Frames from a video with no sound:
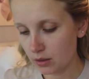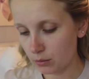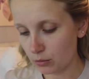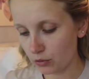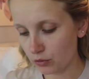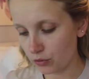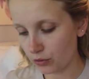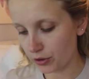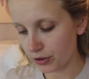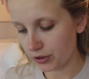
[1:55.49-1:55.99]

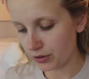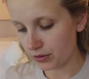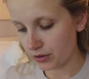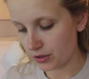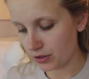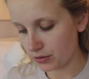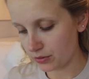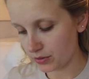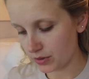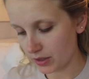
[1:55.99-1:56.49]
before you
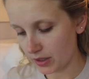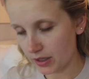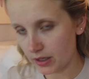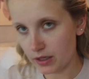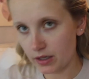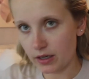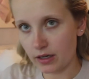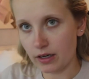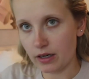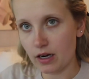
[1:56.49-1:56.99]
use it.
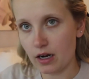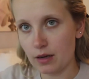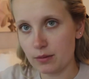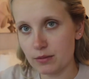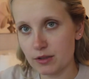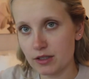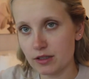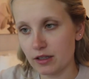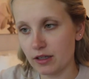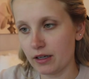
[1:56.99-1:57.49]
It
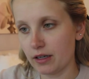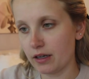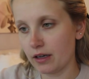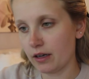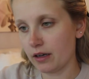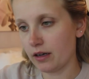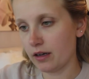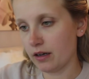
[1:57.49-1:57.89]
comes in like